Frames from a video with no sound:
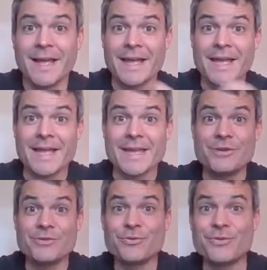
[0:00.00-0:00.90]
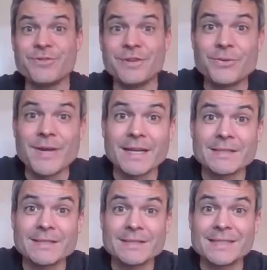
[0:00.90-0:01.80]
Hey dudes and
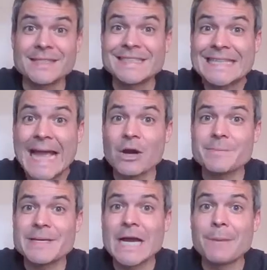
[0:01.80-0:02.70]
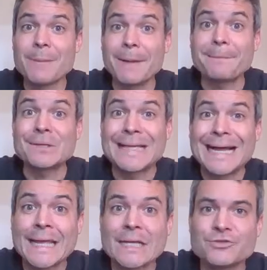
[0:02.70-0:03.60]
dudettes, this is how to become a
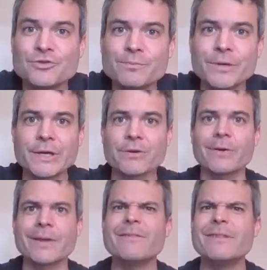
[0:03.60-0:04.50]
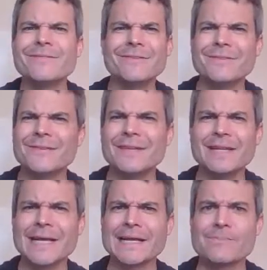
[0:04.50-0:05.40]
blogging superhero, even if you feel
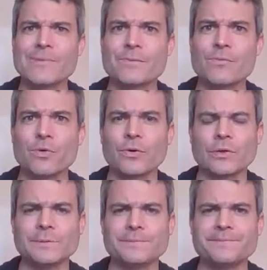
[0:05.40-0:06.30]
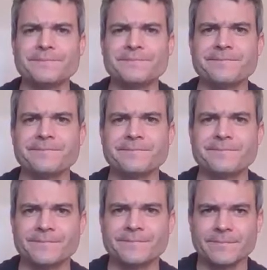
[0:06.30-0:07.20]
like a mere mortal.
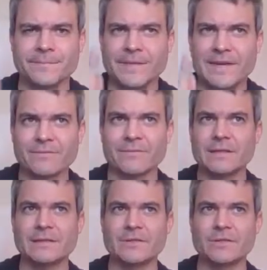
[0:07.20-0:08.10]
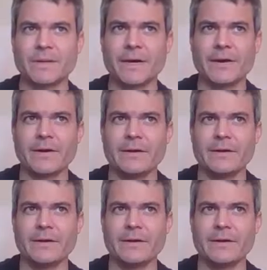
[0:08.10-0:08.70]
Netflix inspired.